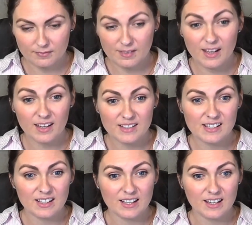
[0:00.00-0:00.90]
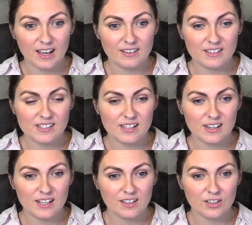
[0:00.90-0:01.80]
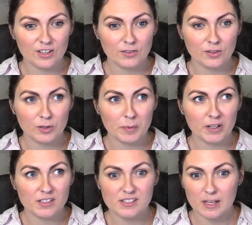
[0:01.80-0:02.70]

Yeah, exactly. And this is the thing, new partners